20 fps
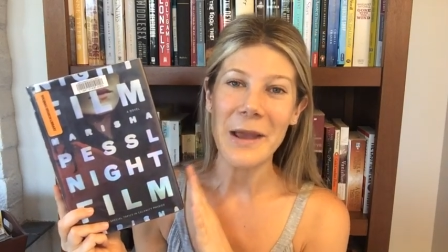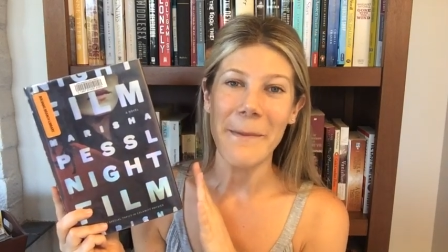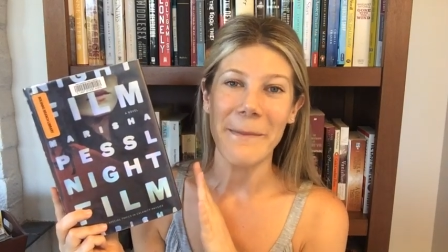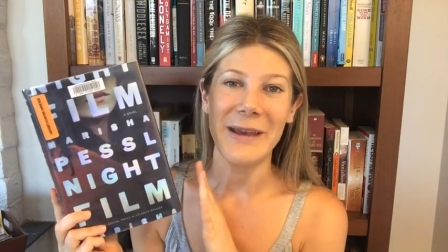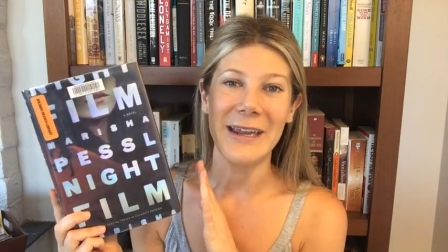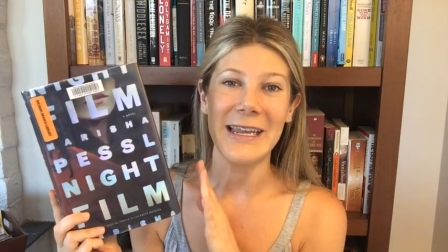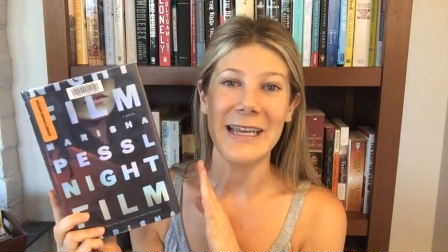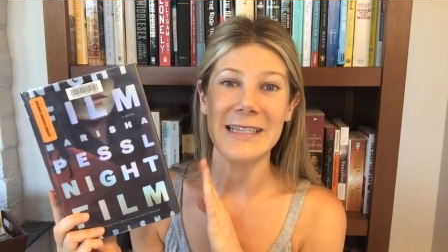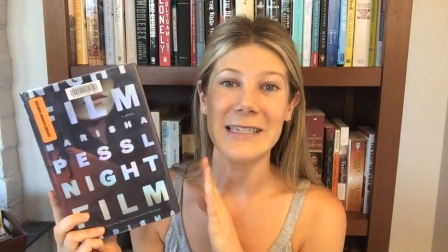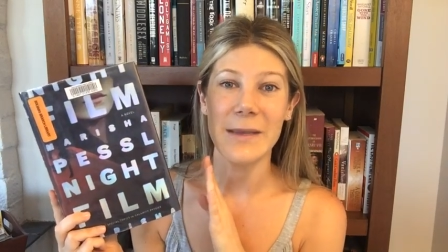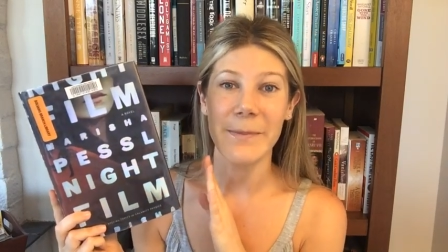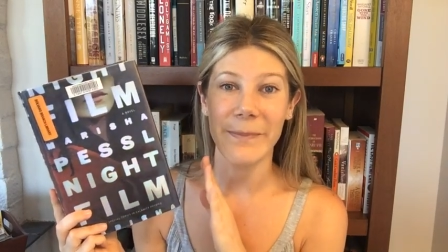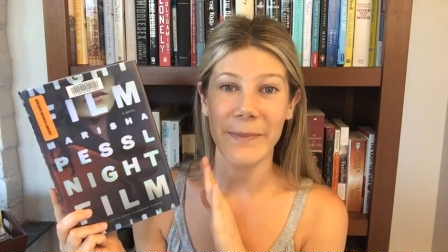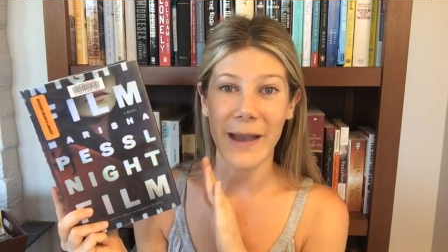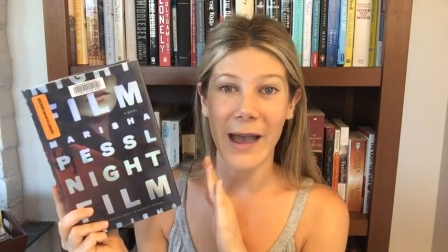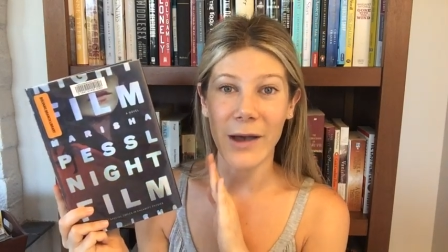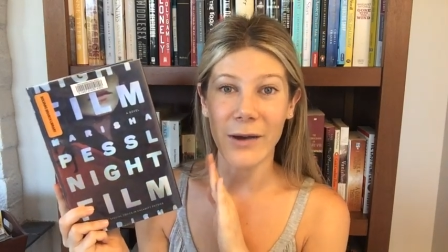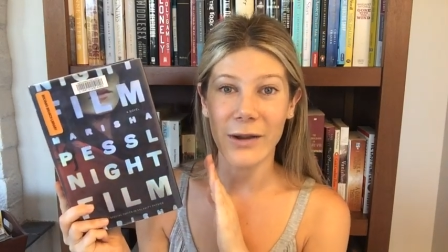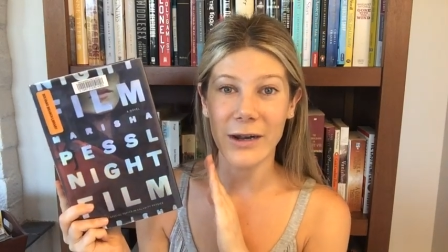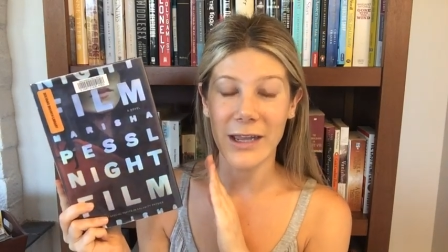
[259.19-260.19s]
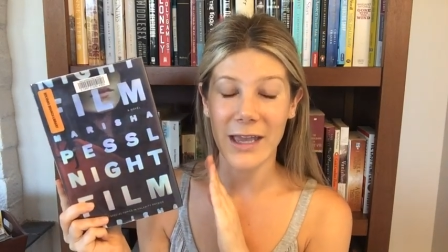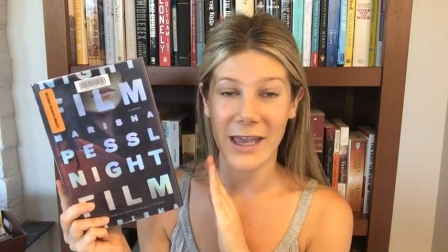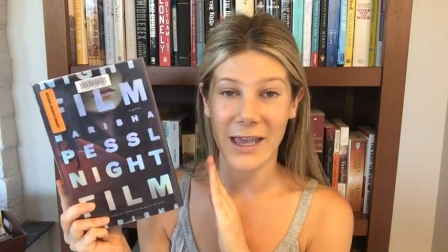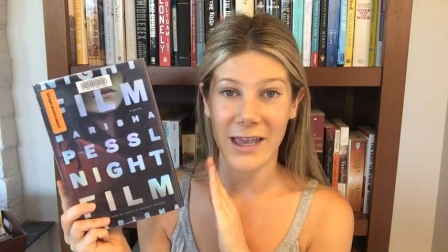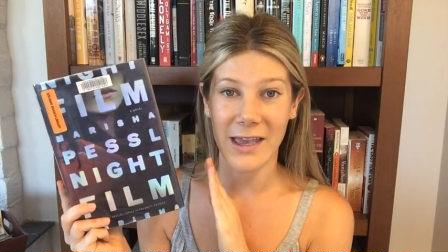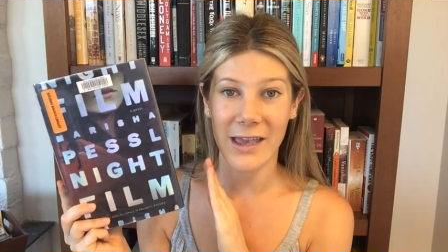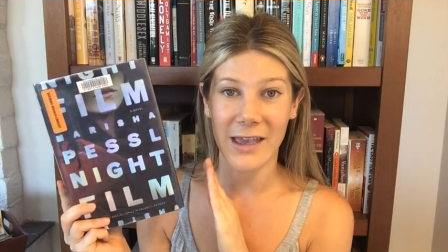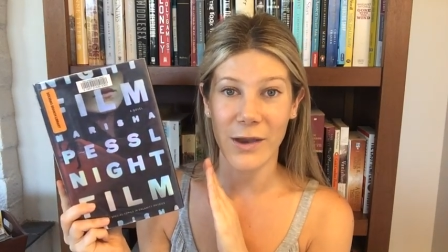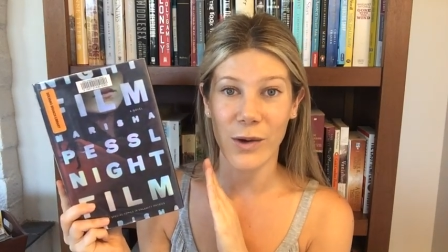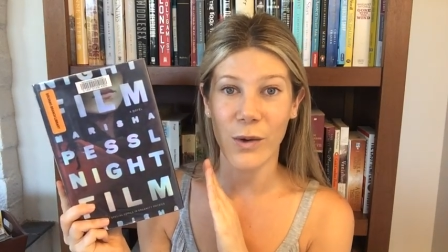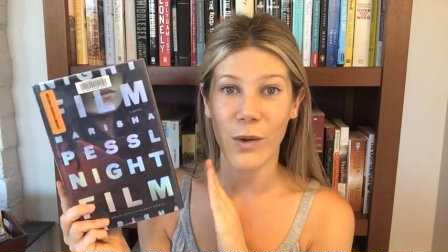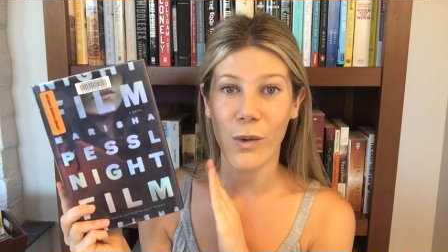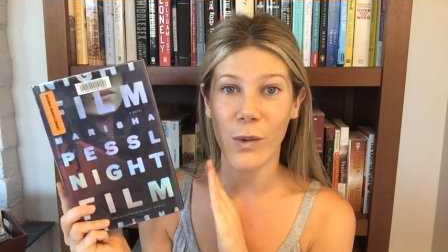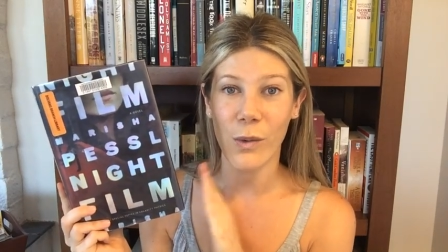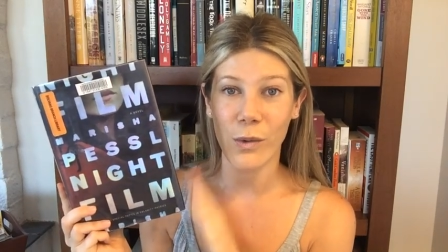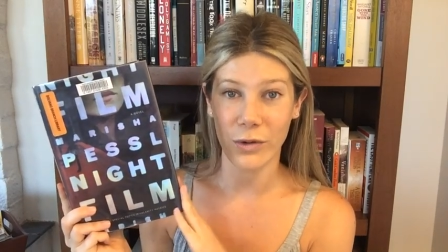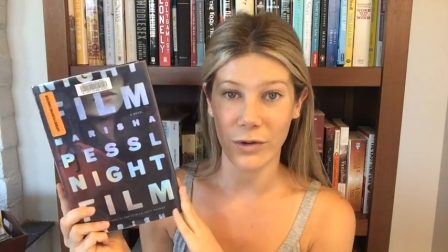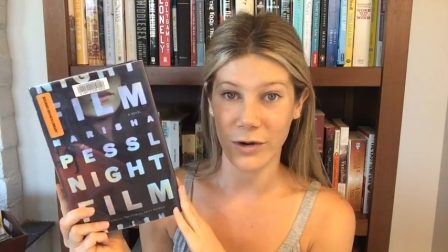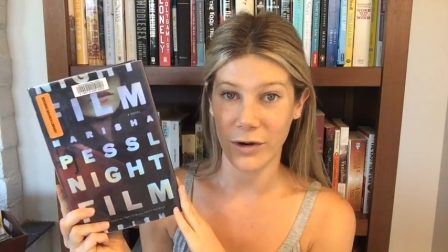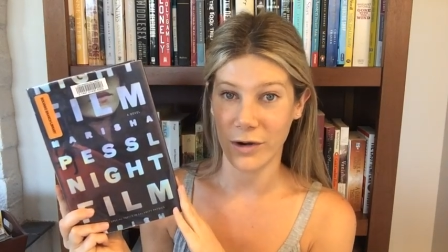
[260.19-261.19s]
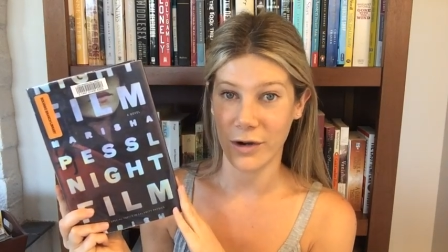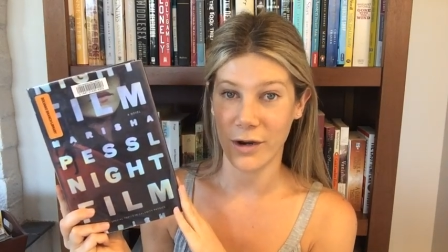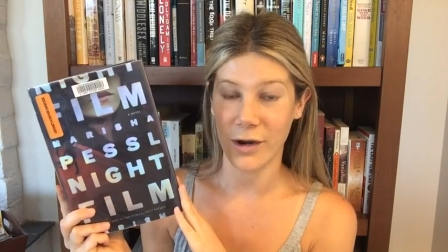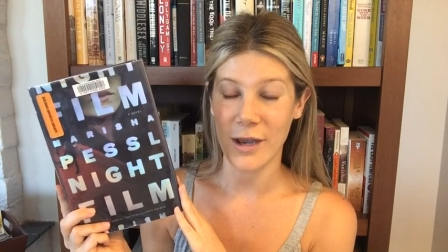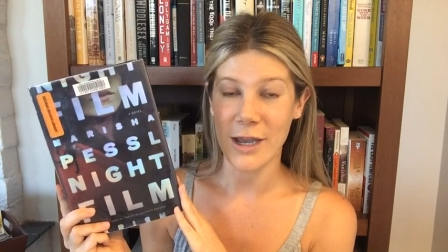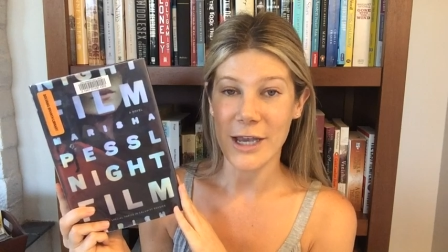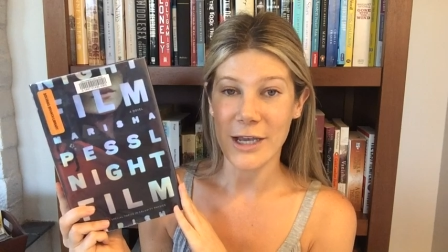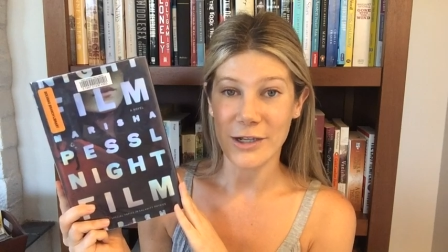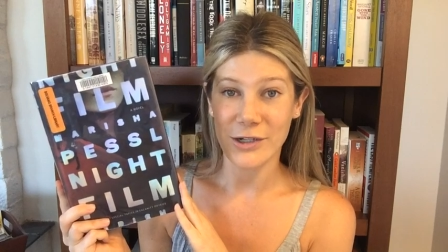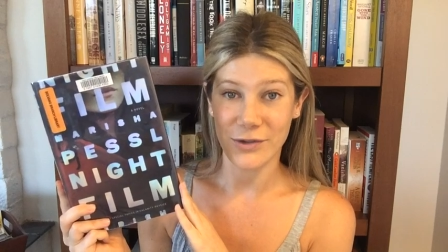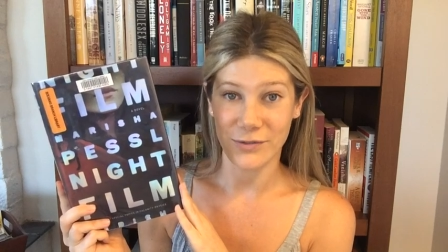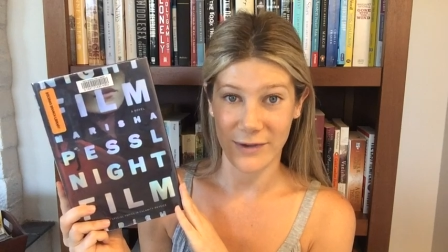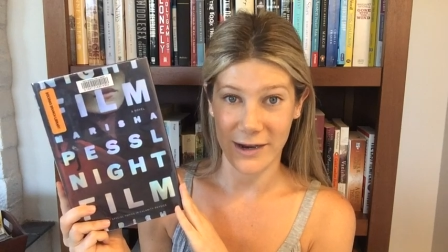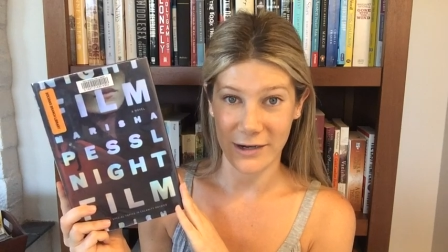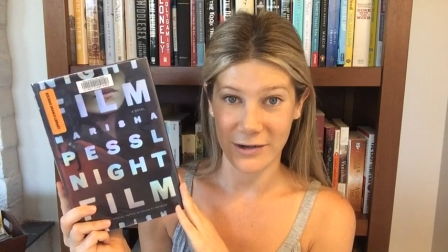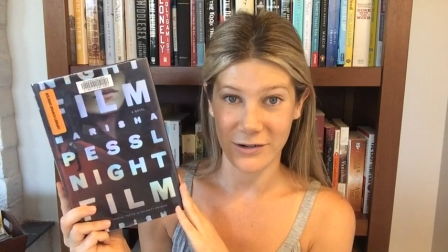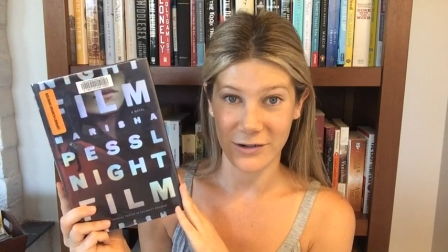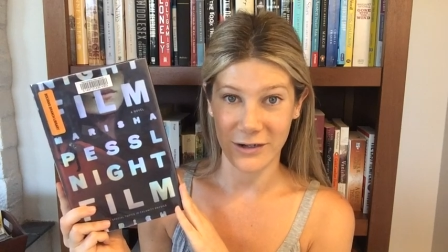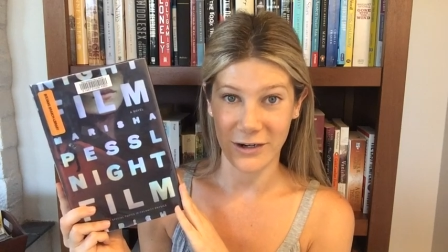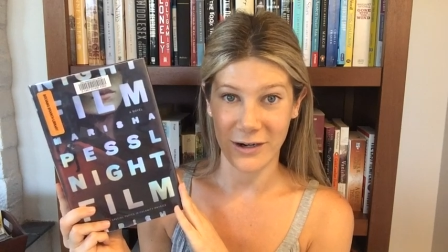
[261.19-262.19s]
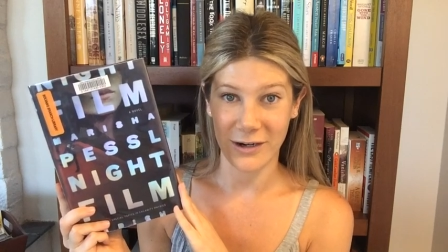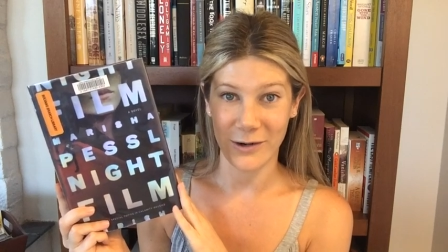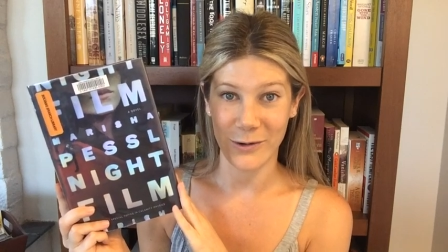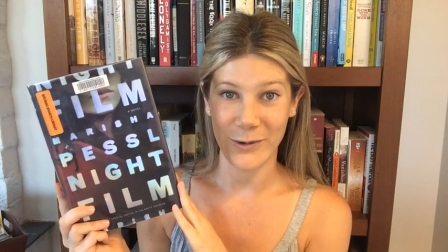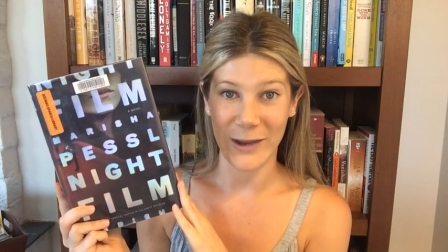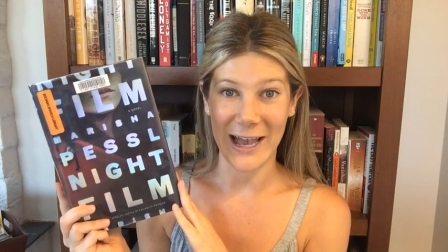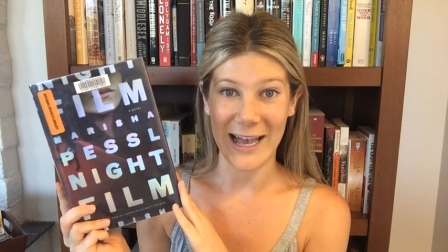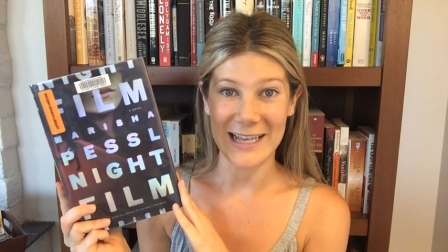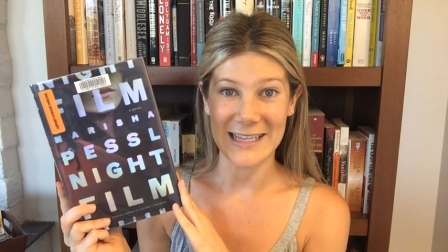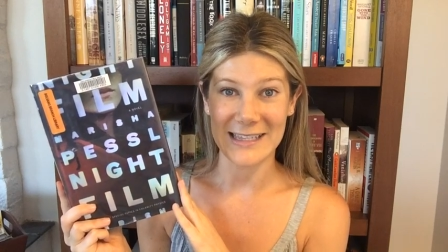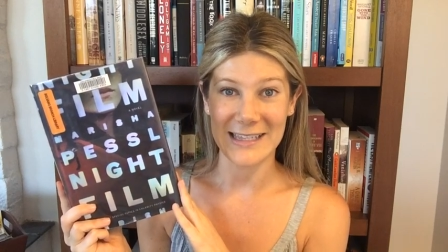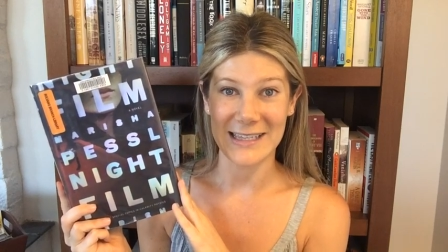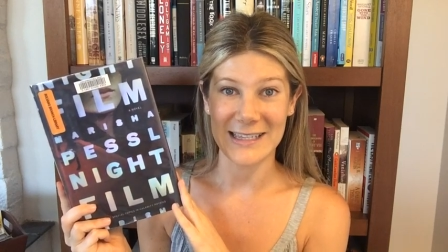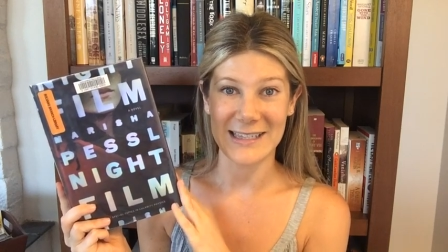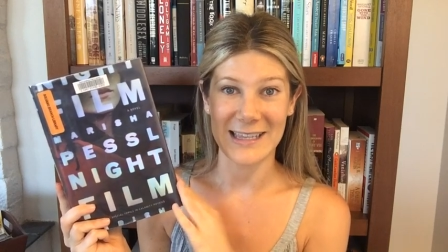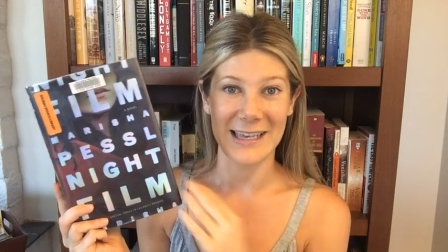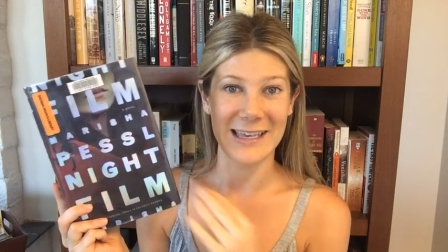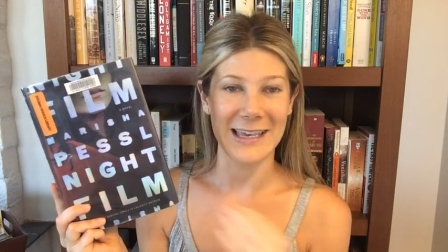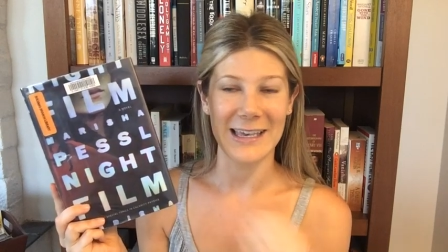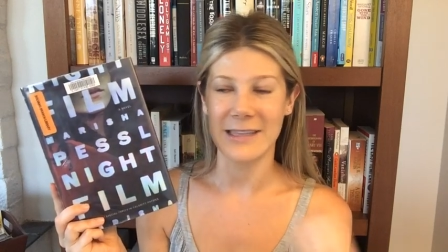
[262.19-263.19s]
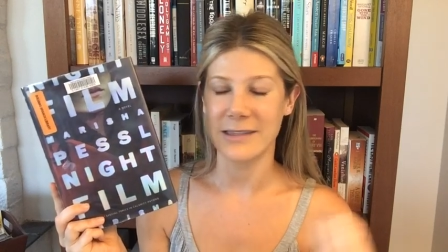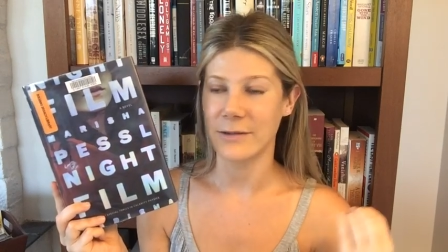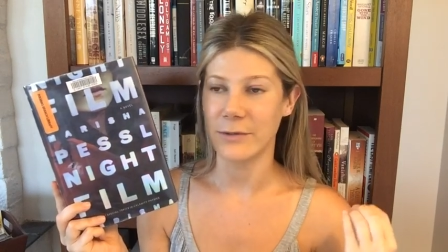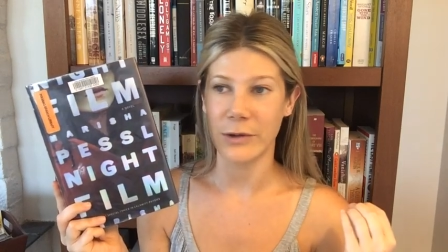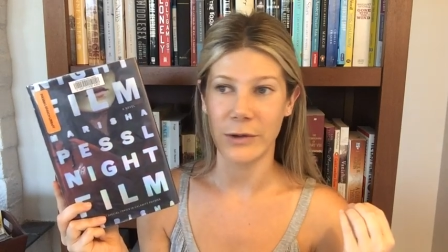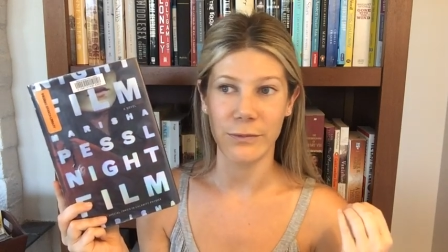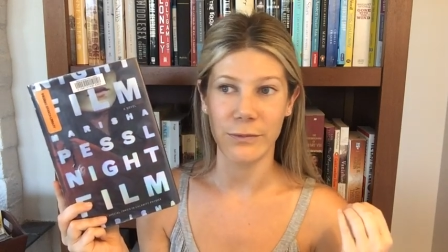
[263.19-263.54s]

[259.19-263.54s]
But it's about a horror director who has this, like, he